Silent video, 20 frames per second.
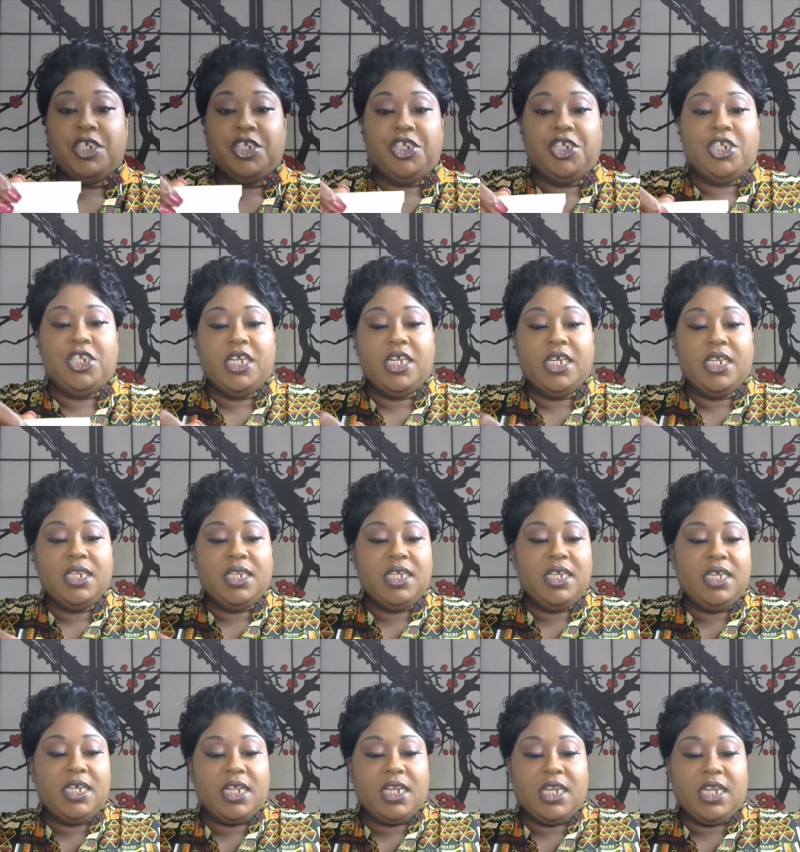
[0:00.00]

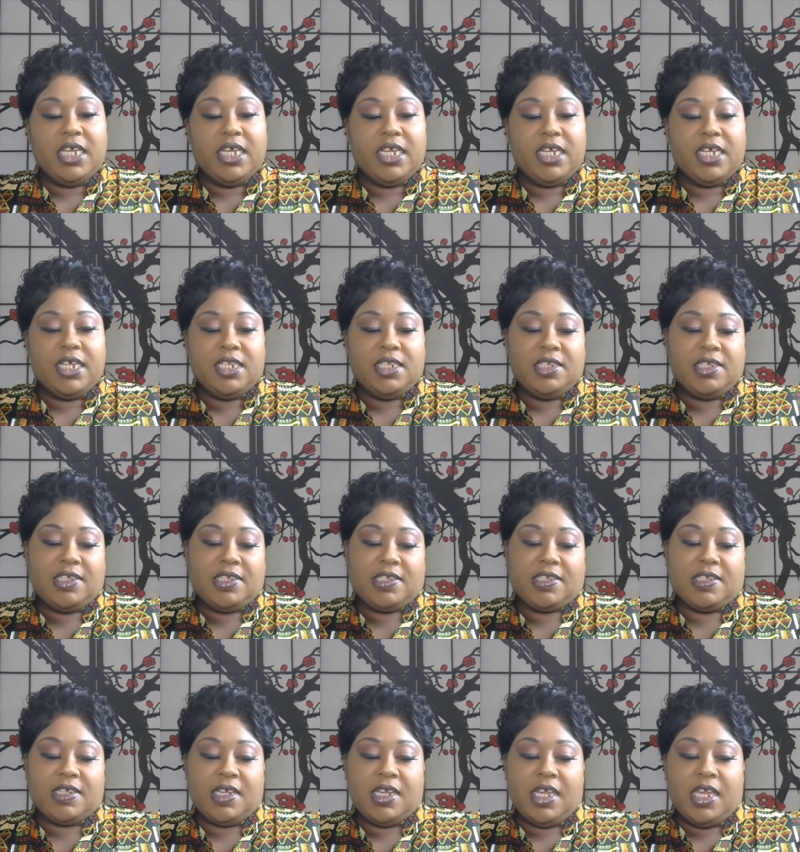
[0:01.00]
Gently cleanse
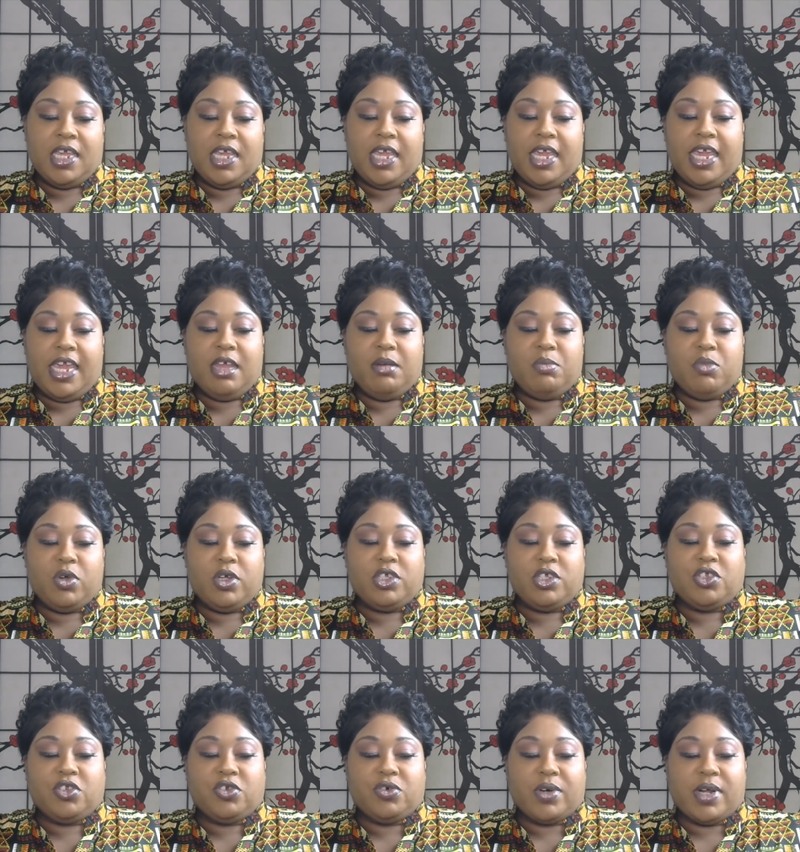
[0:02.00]
and
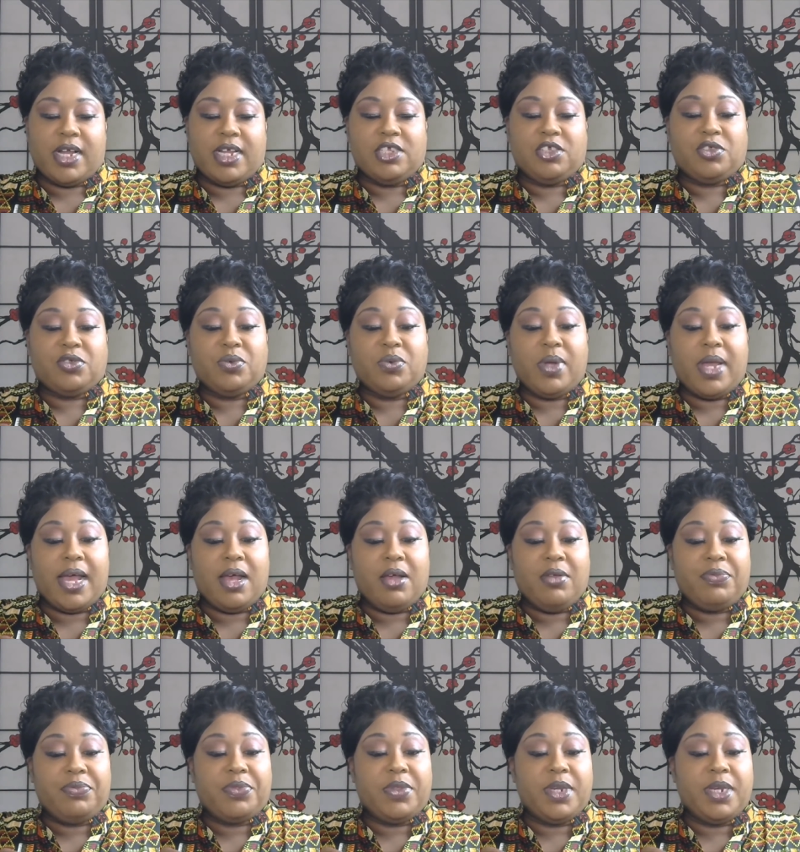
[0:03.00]
moisturize
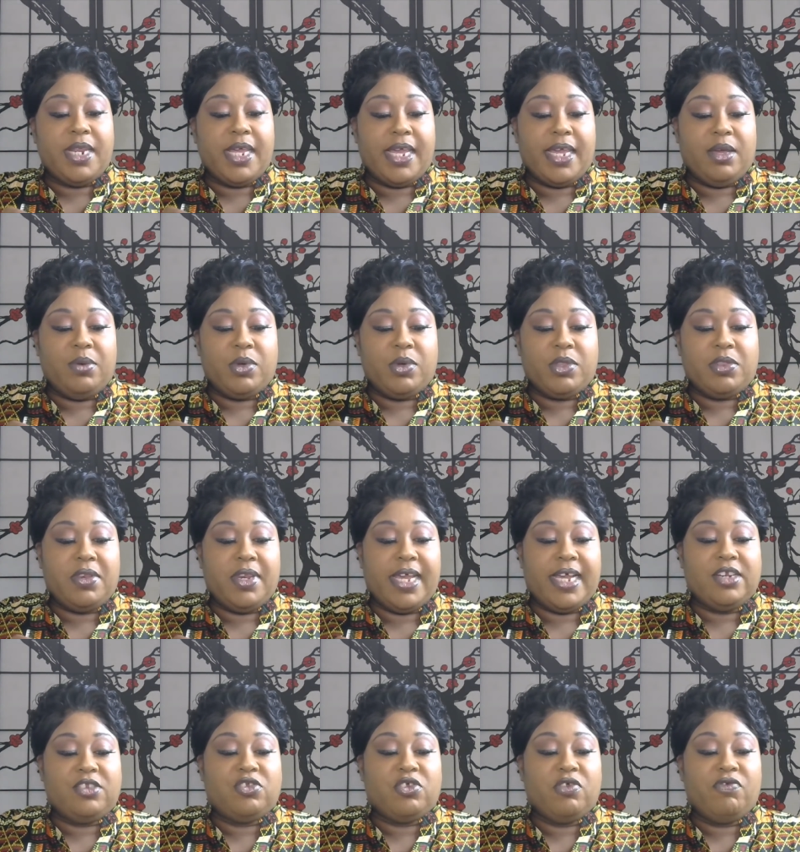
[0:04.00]
throughout the day with
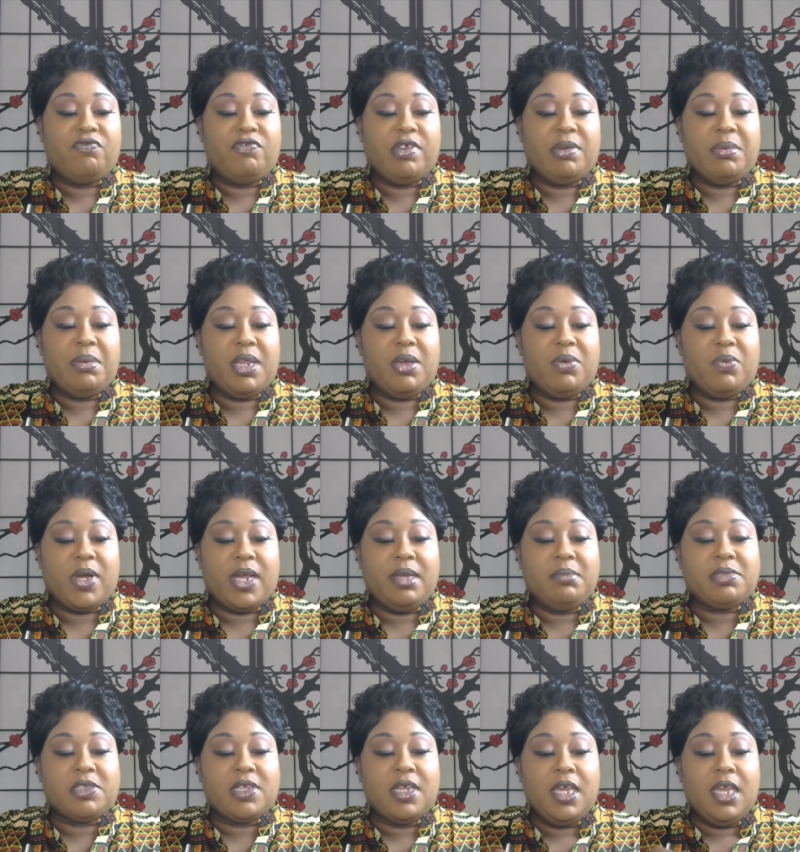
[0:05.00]
natural feminine
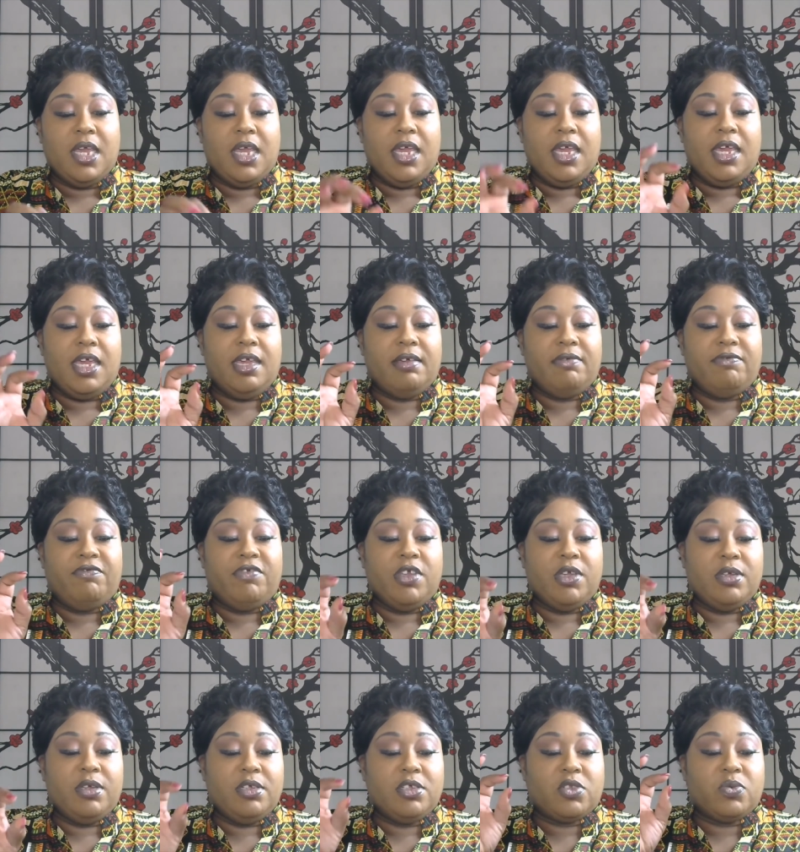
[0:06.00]
wipes
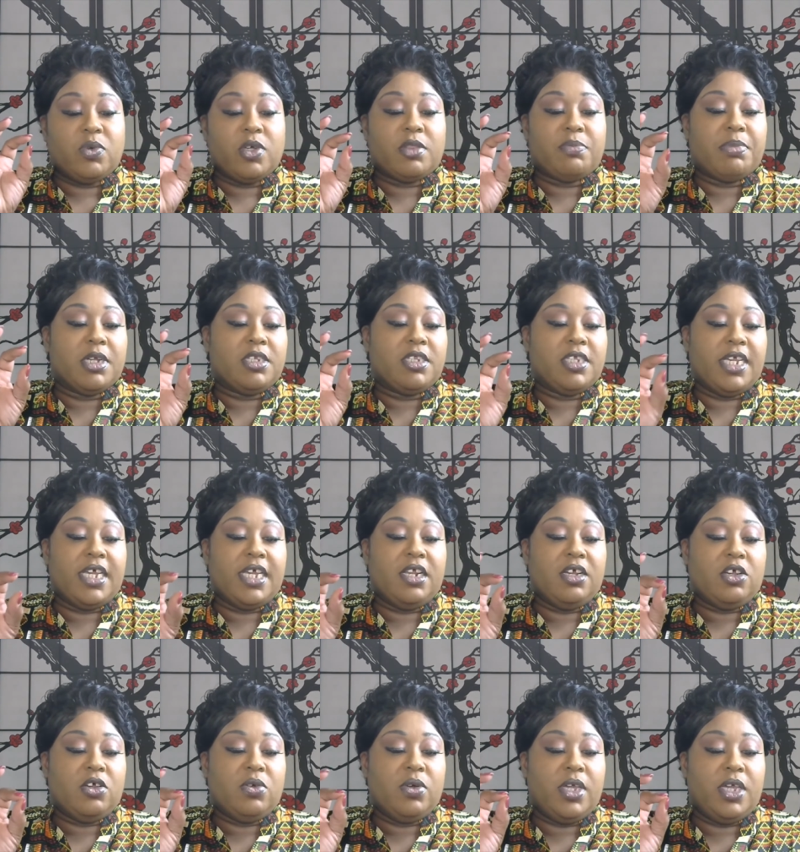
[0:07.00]
infused with
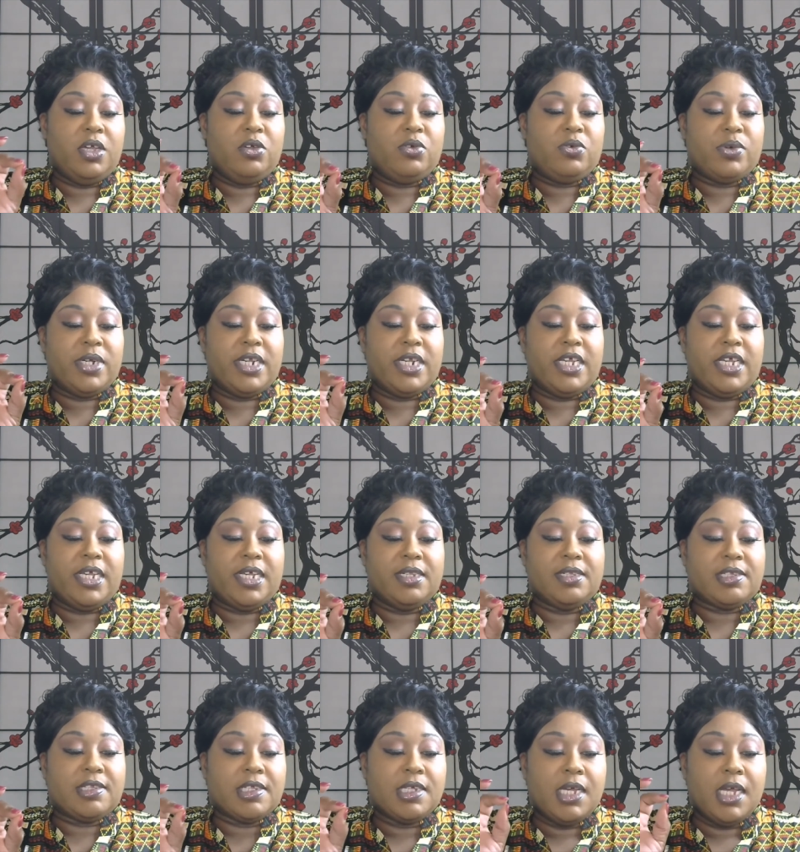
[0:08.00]
botanical
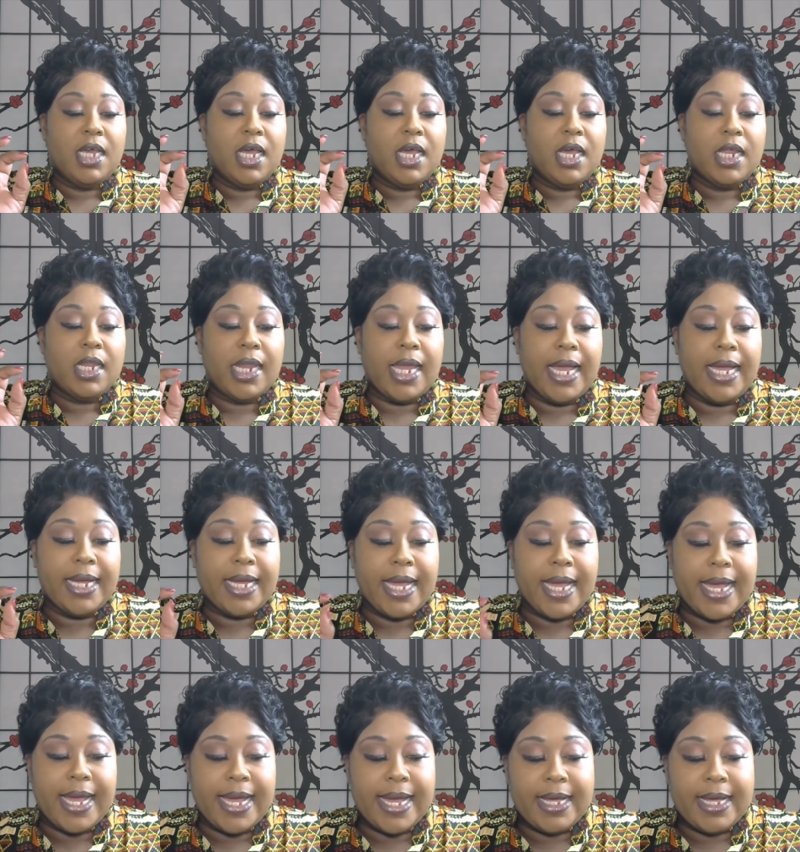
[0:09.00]
ingredients like
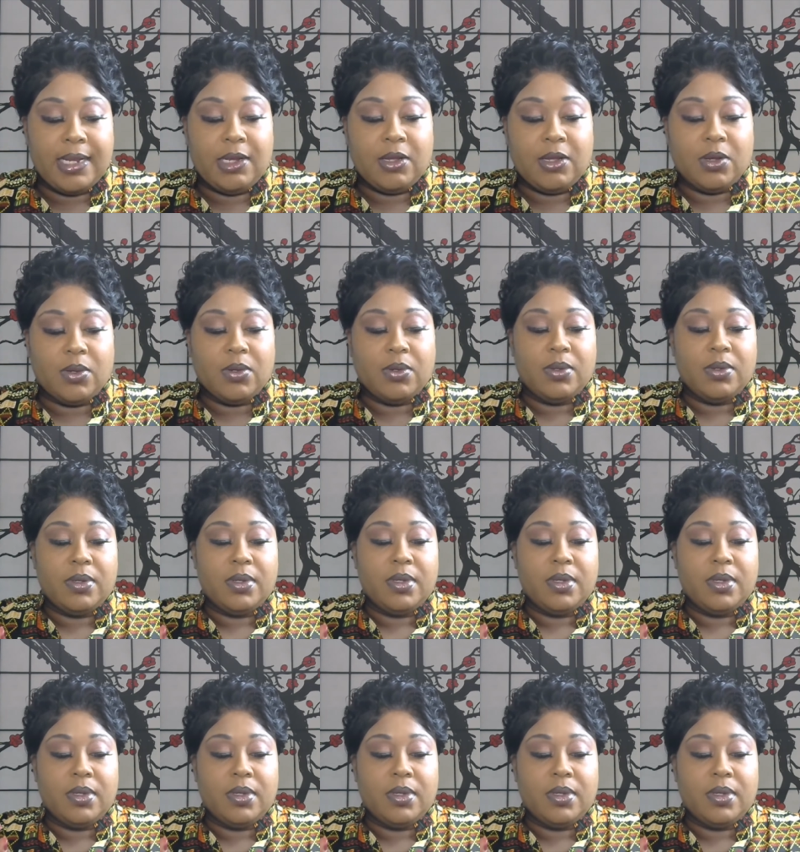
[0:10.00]
aloe,